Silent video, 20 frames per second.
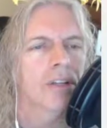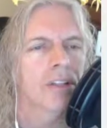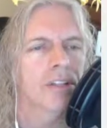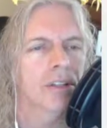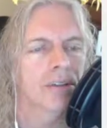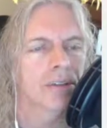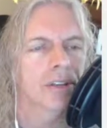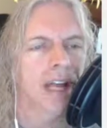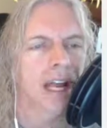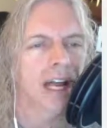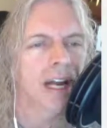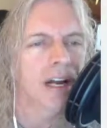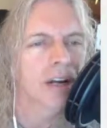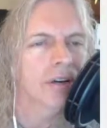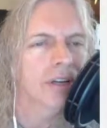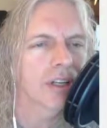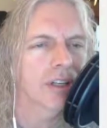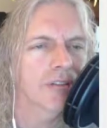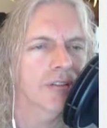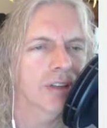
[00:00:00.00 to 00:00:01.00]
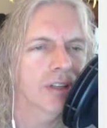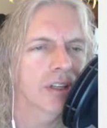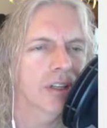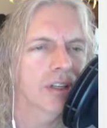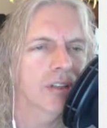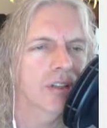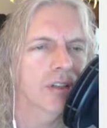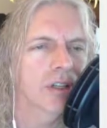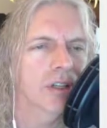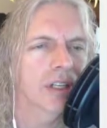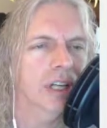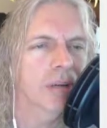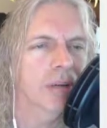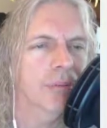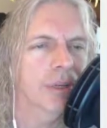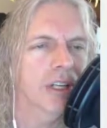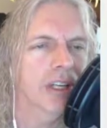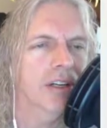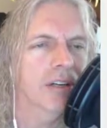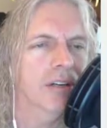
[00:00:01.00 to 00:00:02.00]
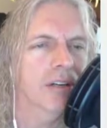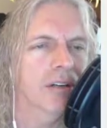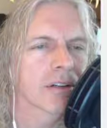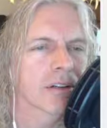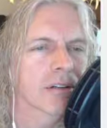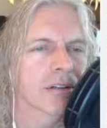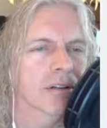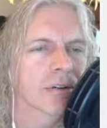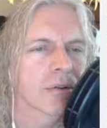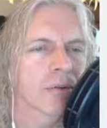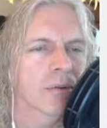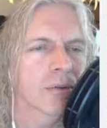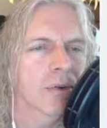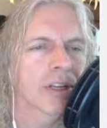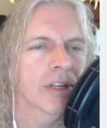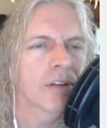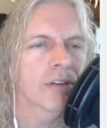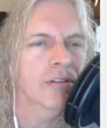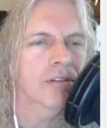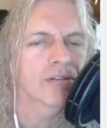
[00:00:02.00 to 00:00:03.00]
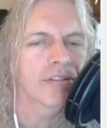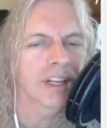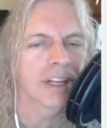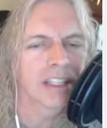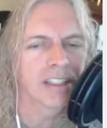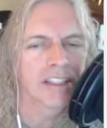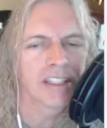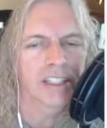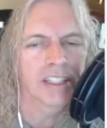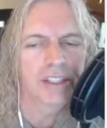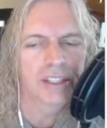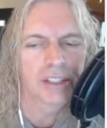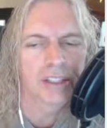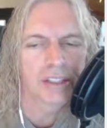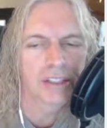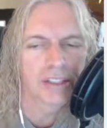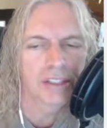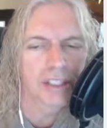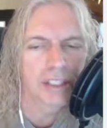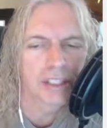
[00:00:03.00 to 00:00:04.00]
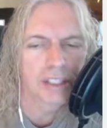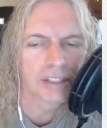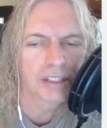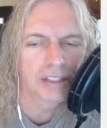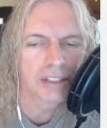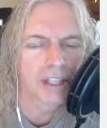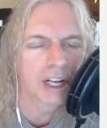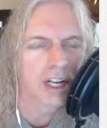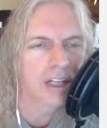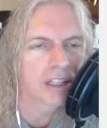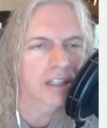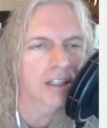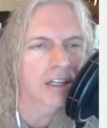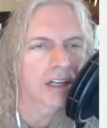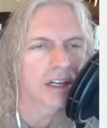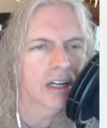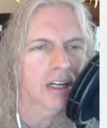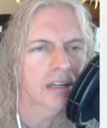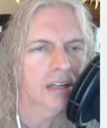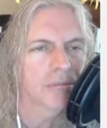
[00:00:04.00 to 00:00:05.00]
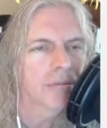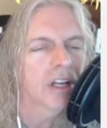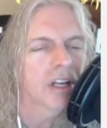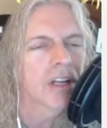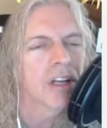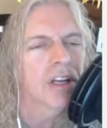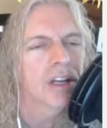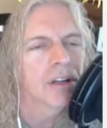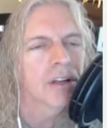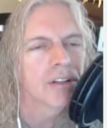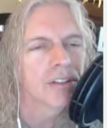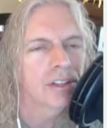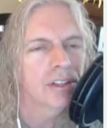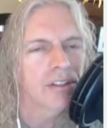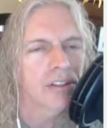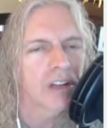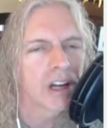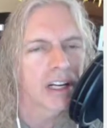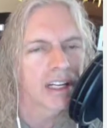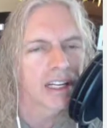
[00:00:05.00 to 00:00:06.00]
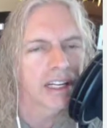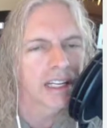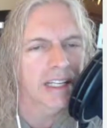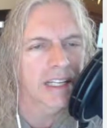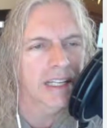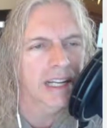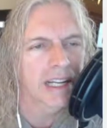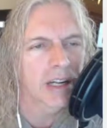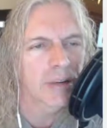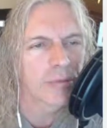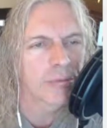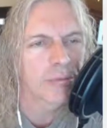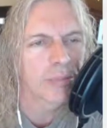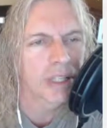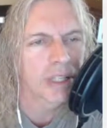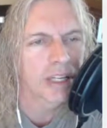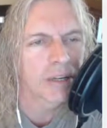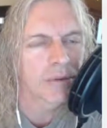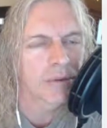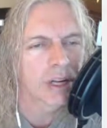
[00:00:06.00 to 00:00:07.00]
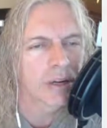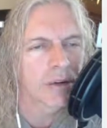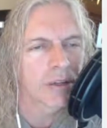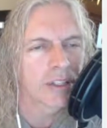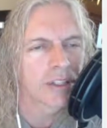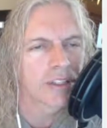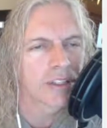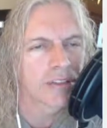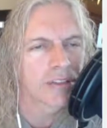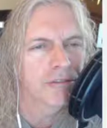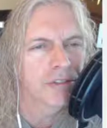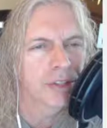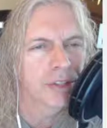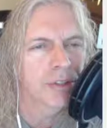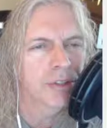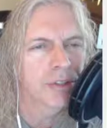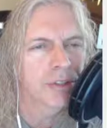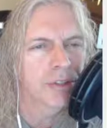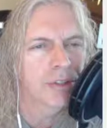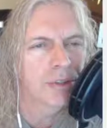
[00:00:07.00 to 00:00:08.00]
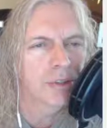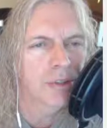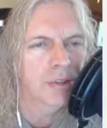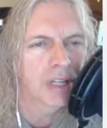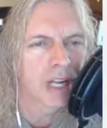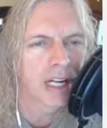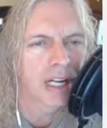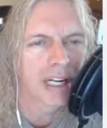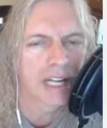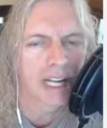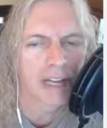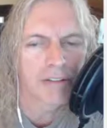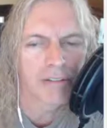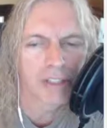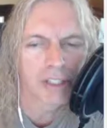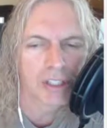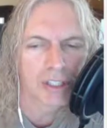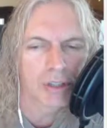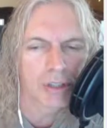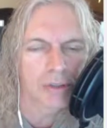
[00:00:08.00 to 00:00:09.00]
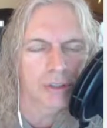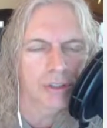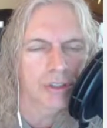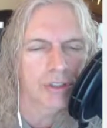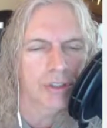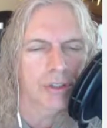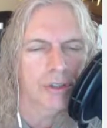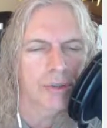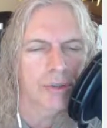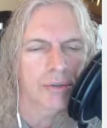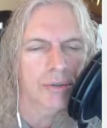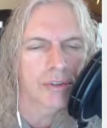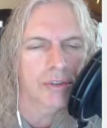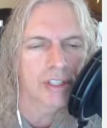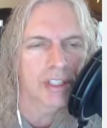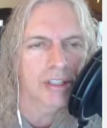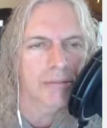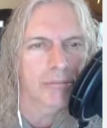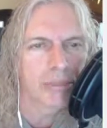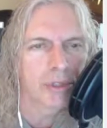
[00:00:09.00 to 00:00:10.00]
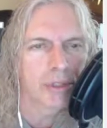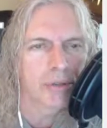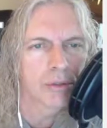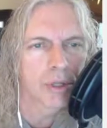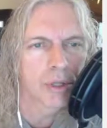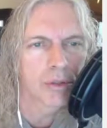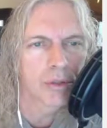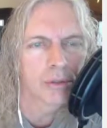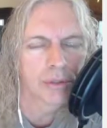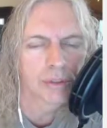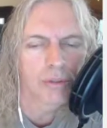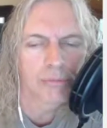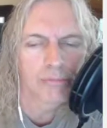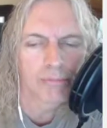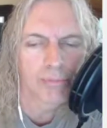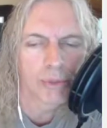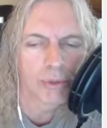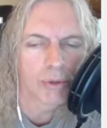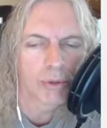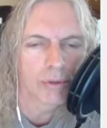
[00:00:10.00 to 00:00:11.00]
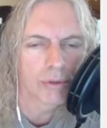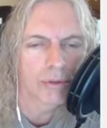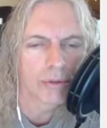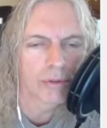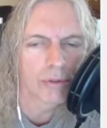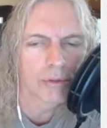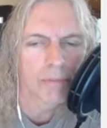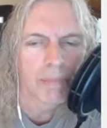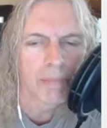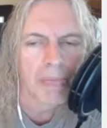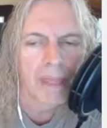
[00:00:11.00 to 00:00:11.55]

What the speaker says: So now if you look up here, realfancygoods.com. To log in and out and play around in this in the future, you do not have to go to the Bluehost portal.